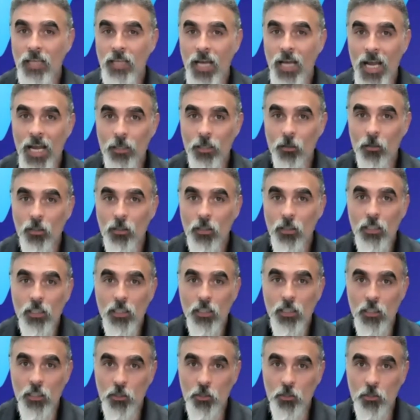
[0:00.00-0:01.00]
any
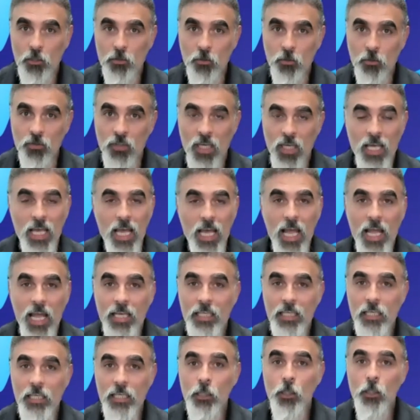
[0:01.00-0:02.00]
title issues,
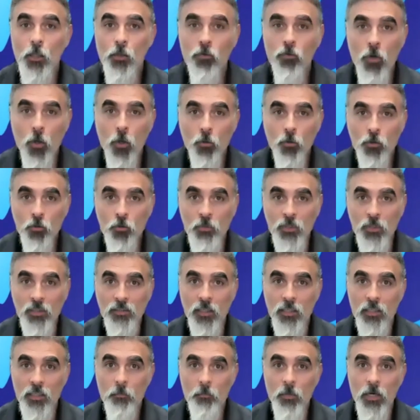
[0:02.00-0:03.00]
any
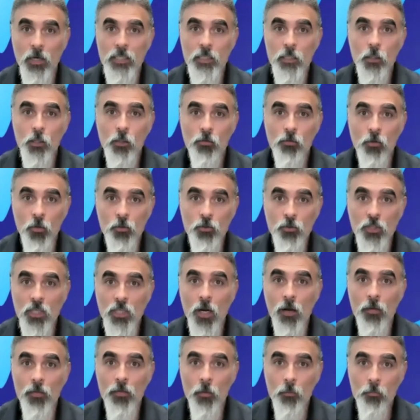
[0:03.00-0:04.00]
encroachment, anybody
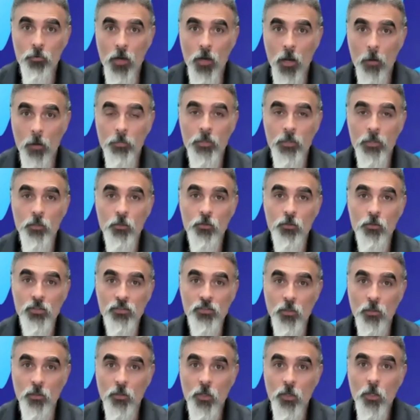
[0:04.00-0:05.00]
encroaching on the
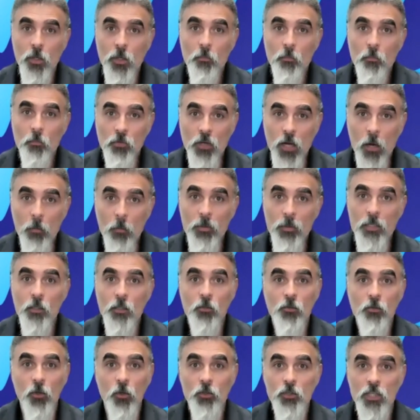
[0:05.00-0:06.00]
property, or is the
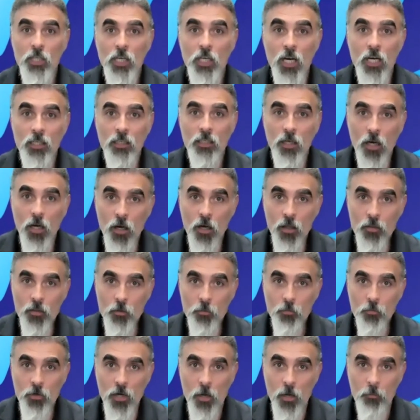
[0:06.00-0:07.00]
property encroaching on
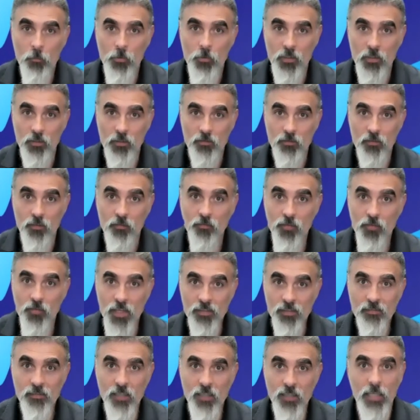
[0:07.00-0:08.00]
other properties,
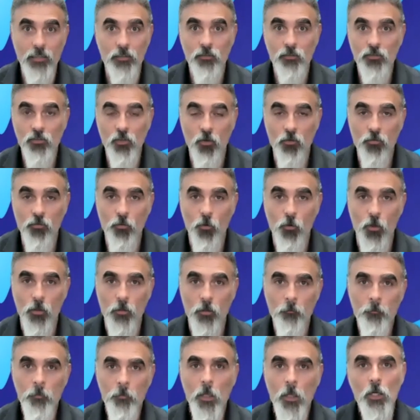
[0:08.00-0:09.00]
the fence line and
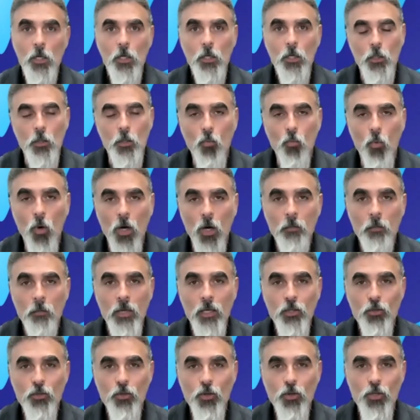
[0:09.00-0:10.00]
so forth? You
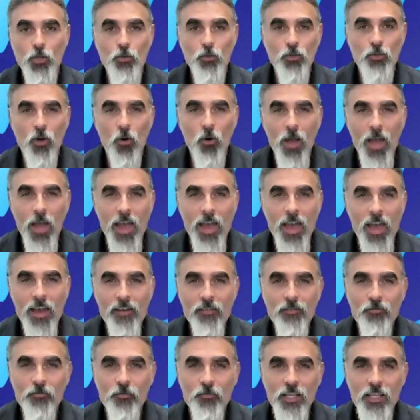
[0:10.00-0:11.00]
want to make sure you know
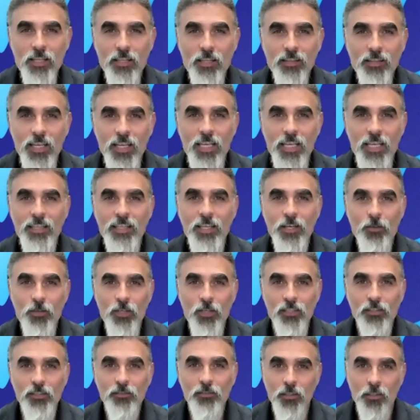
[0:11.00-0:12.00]

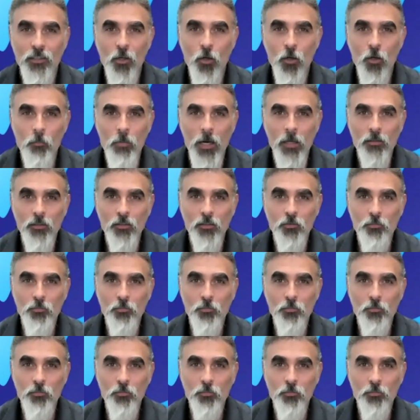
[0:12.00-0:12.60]
everything there is to know